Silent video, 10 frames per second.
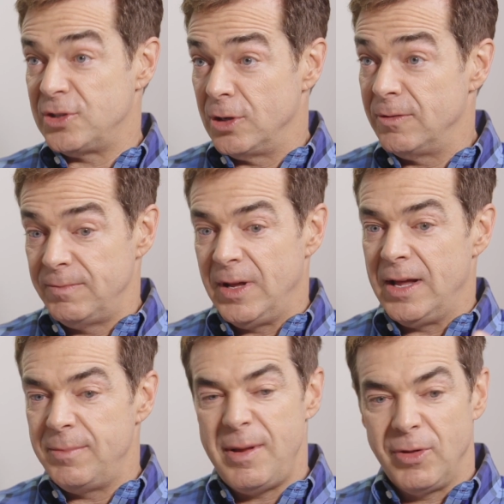or just
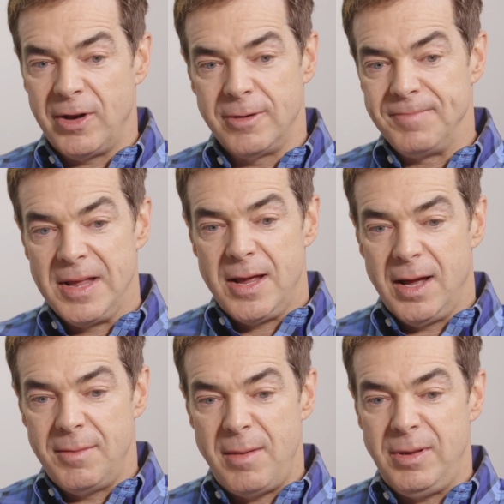people that are
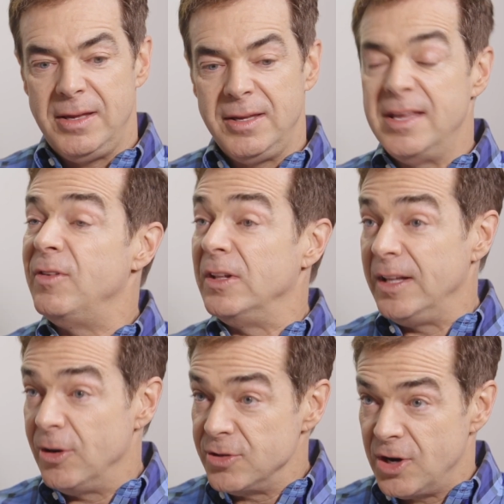maybe
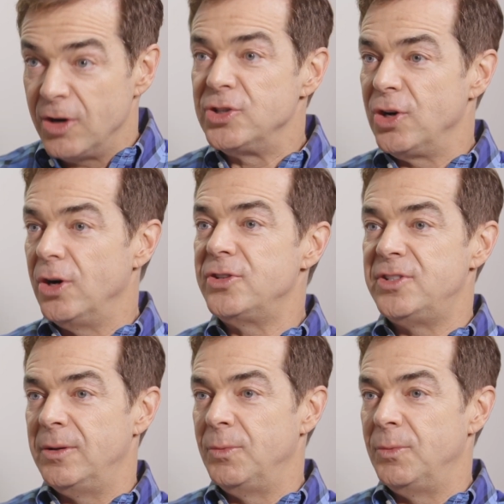giving leaders in our church,